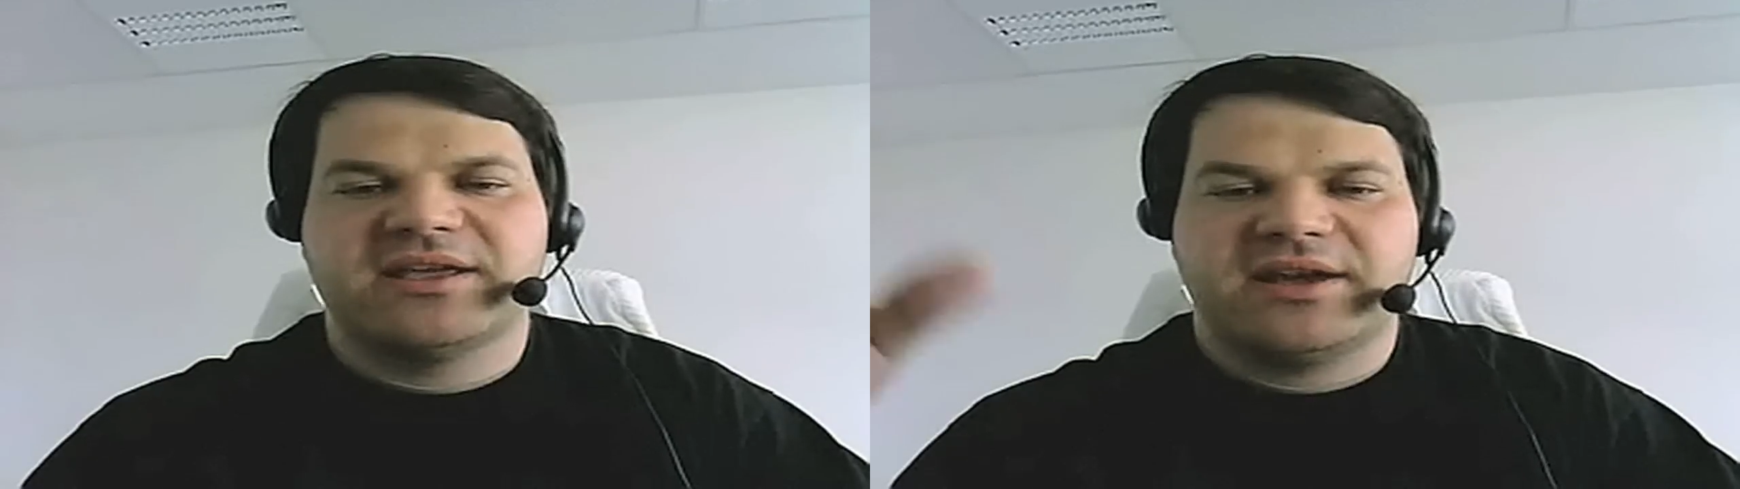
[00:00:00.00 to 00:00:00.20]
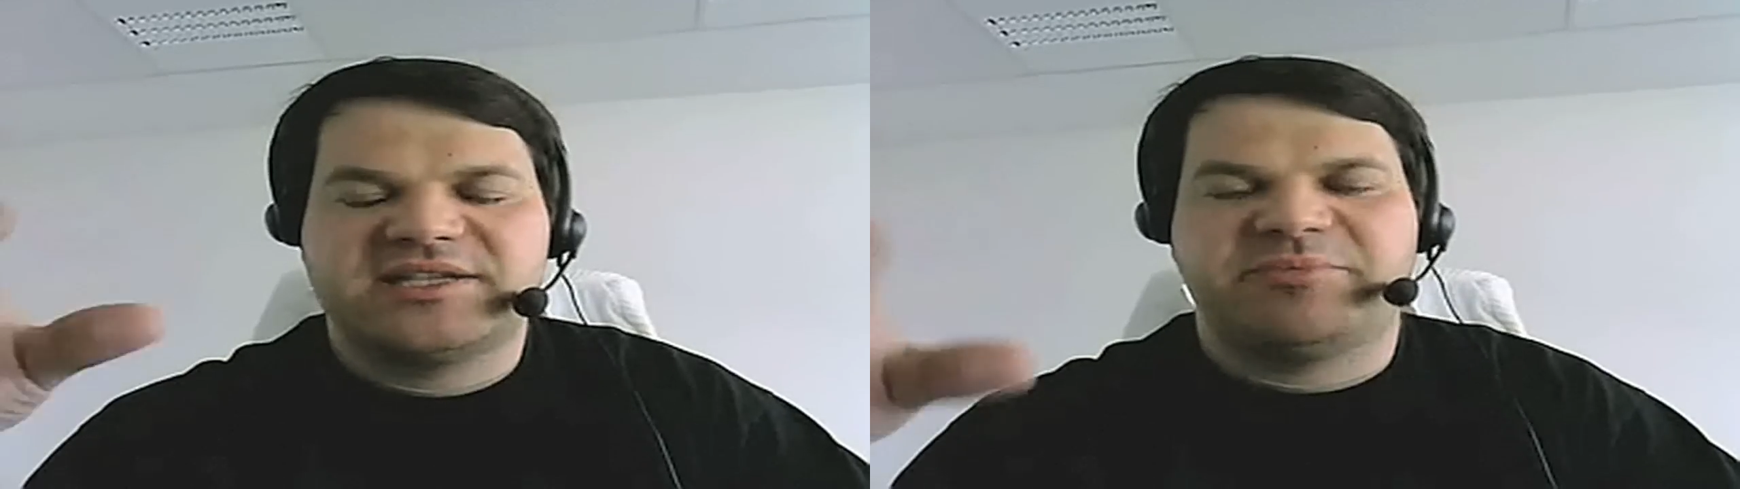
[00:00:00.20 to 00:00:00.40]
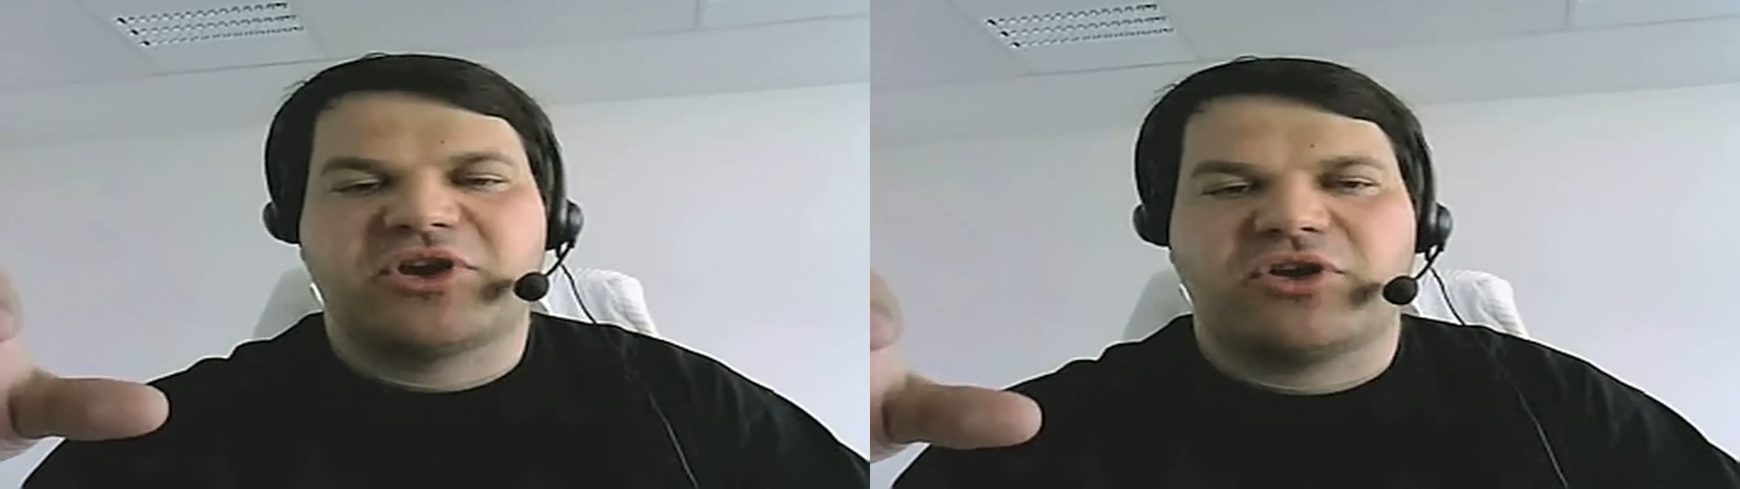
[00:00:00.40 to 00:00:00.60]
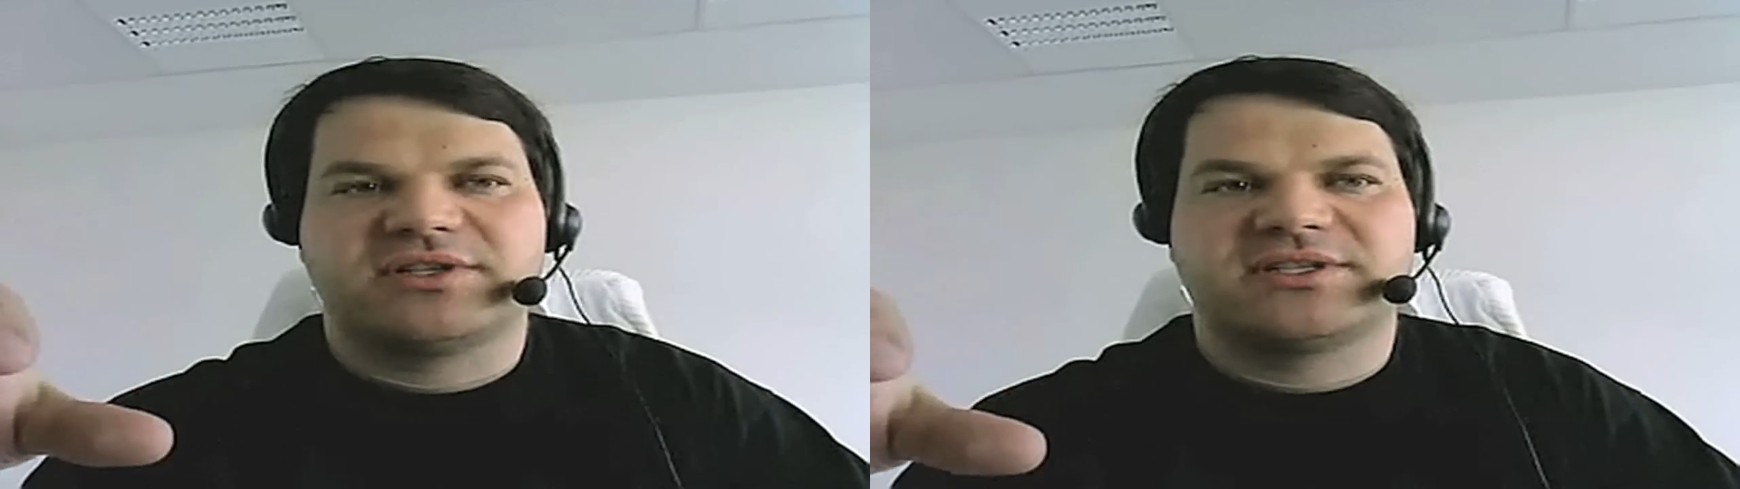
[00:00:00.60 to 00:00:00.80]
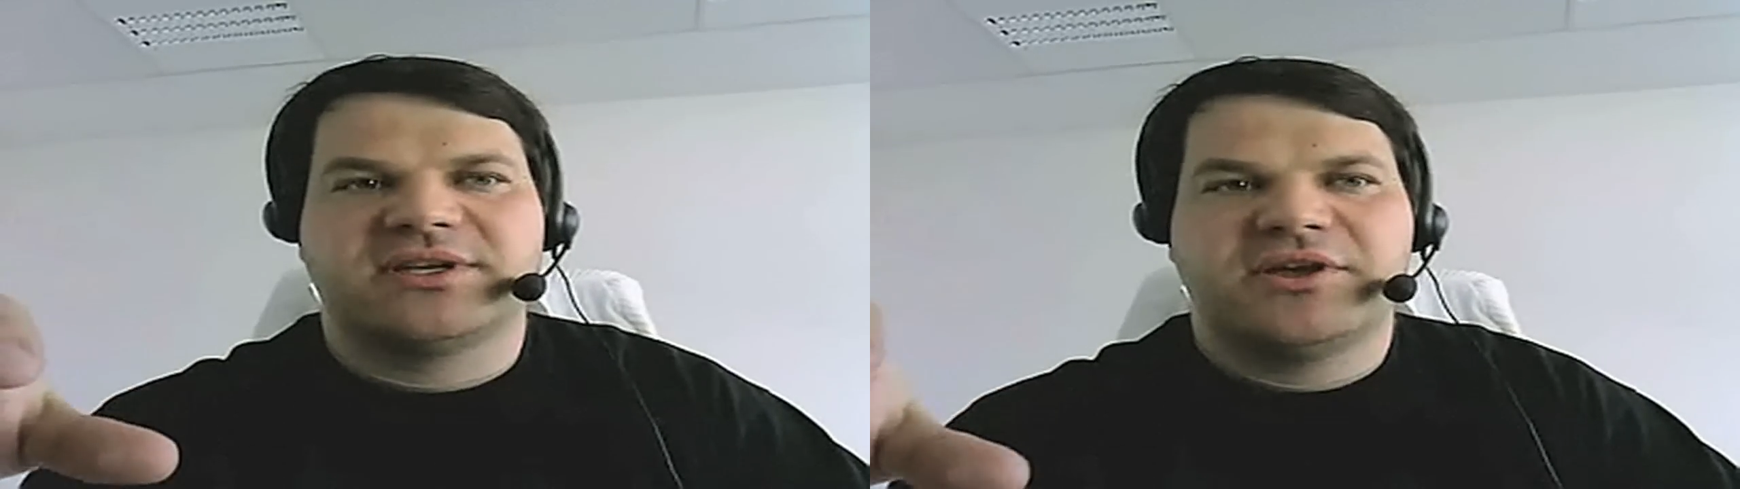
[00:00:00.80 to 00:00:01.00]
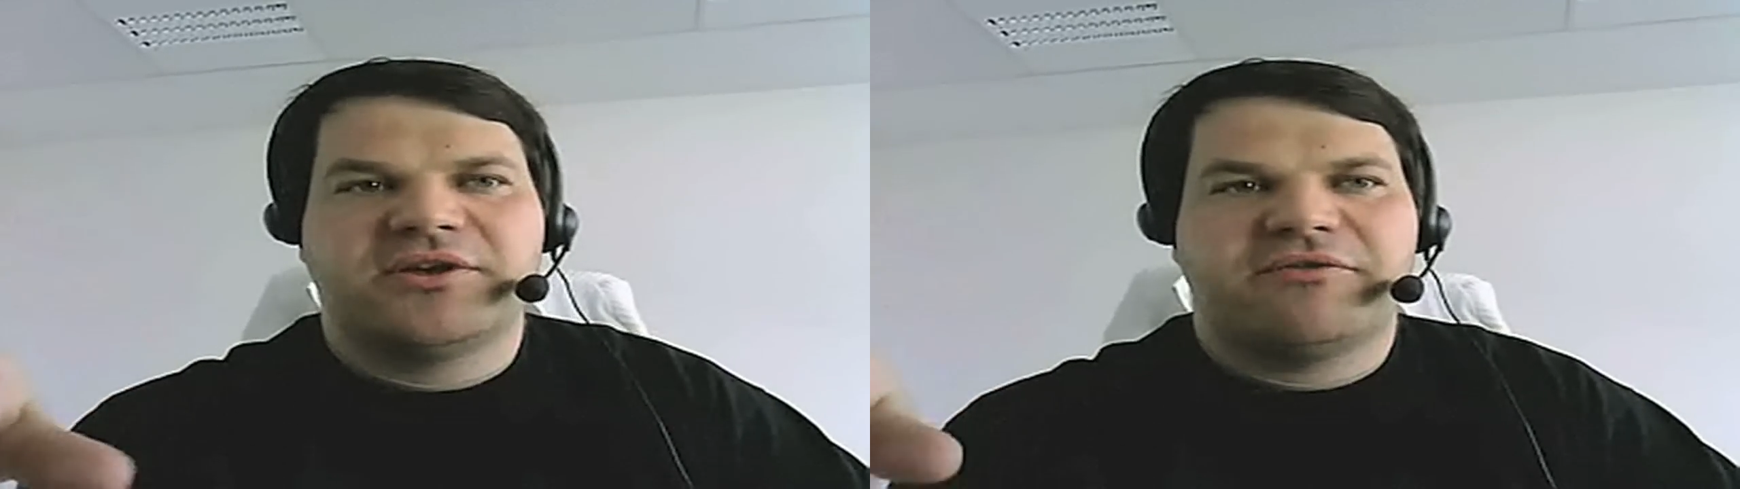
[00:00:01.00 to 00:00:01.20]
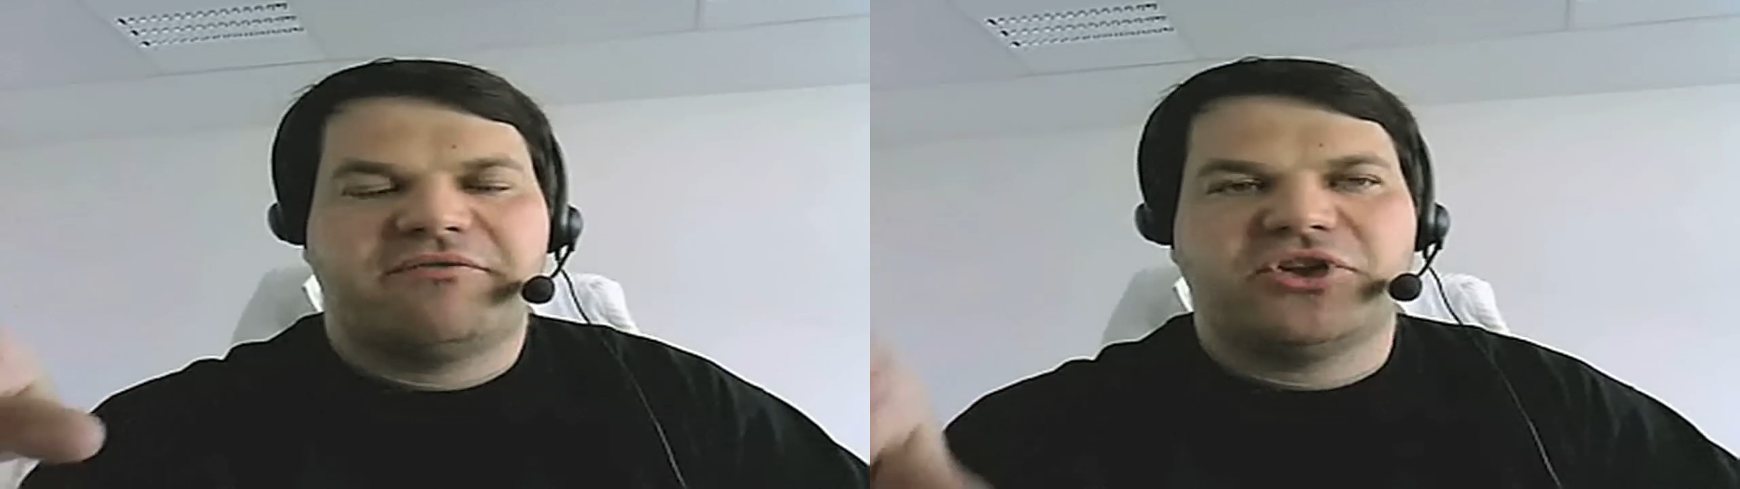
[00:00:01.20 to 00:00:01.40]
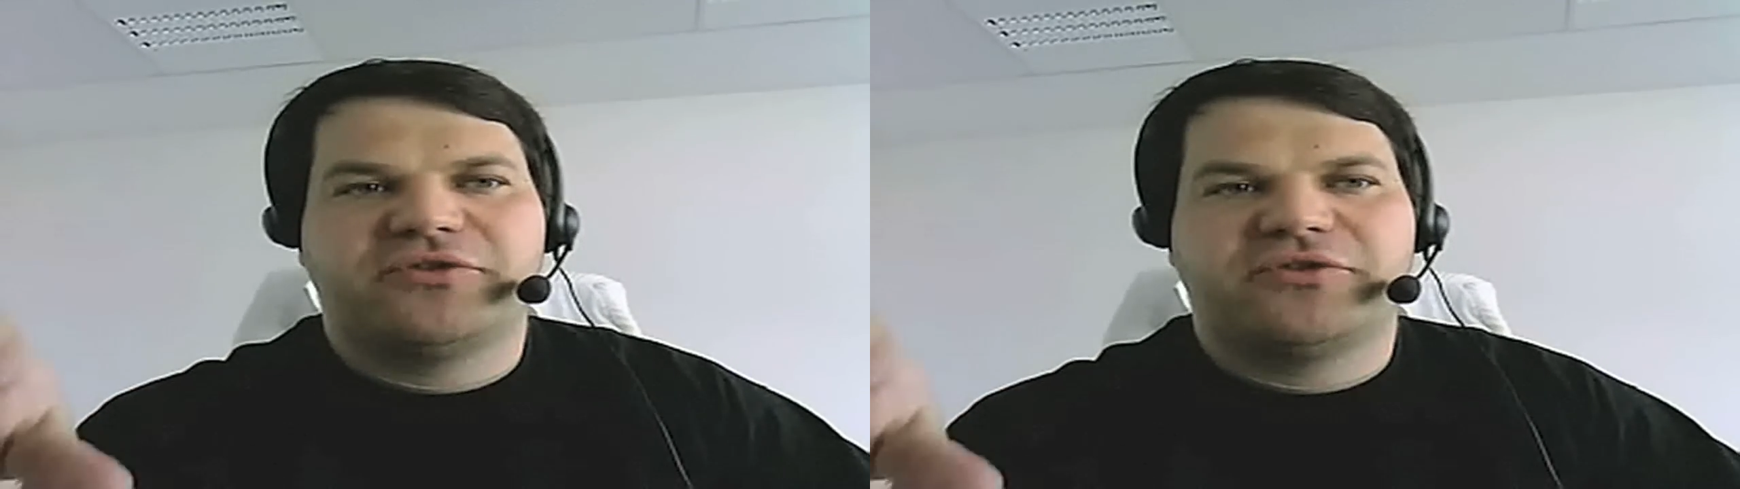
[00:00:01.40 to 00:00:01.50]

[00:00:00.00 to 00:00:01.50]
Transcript: It's because we don't